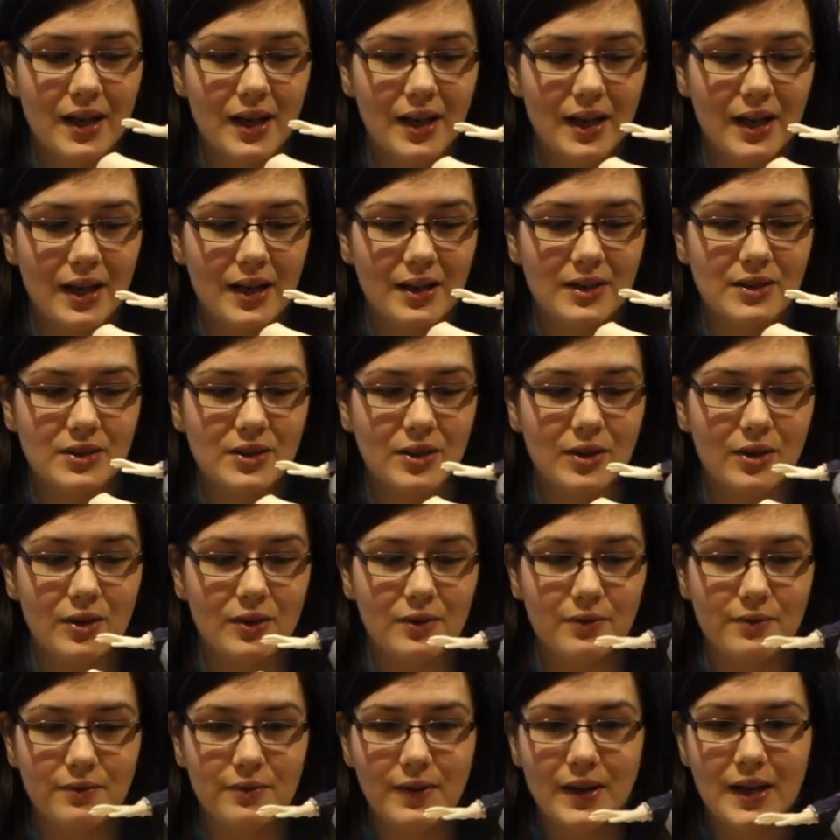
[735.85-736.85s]
And her
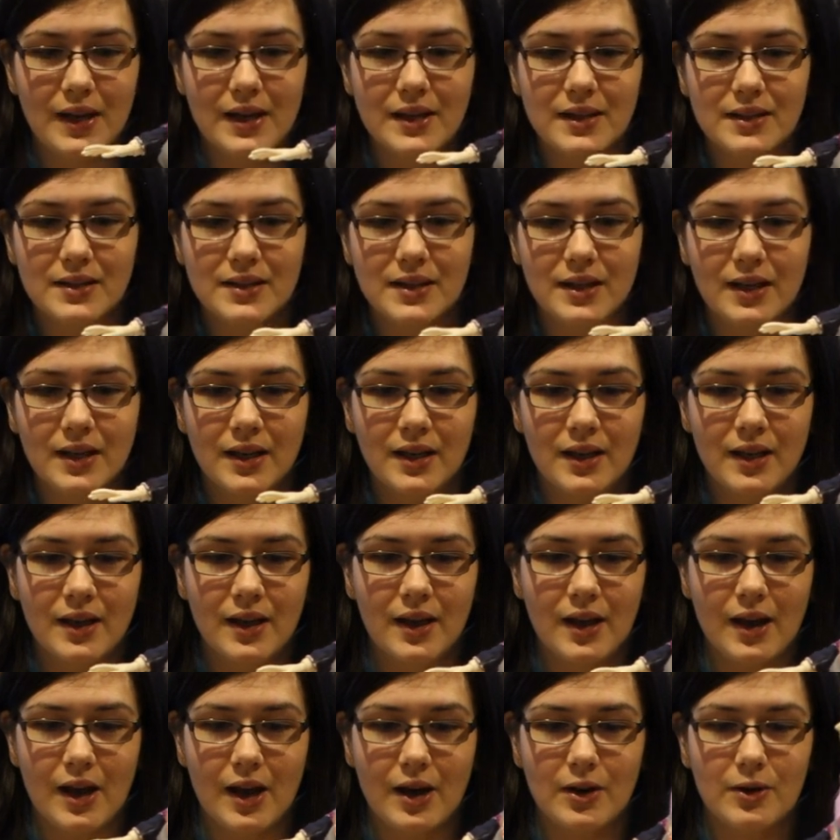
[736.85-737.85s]
feet
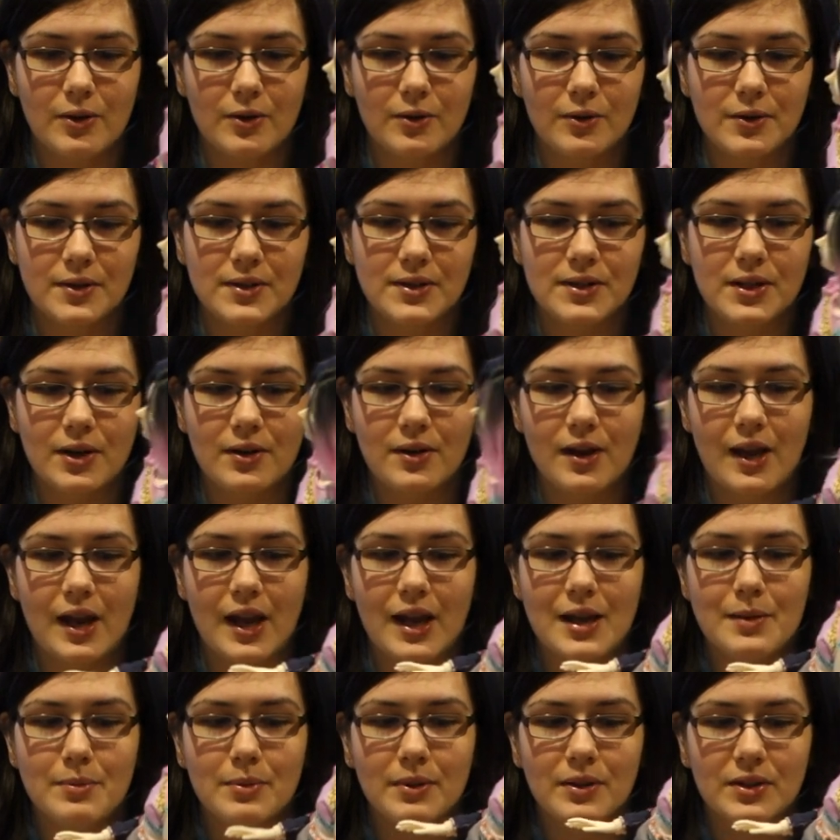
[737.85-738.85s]
are also
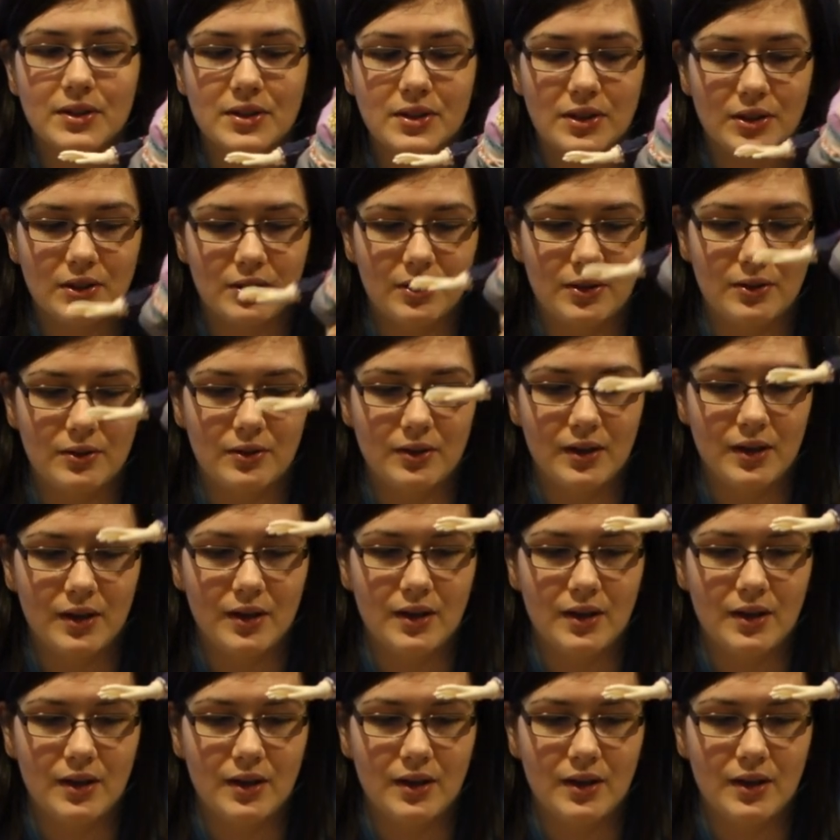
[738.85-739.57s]
able to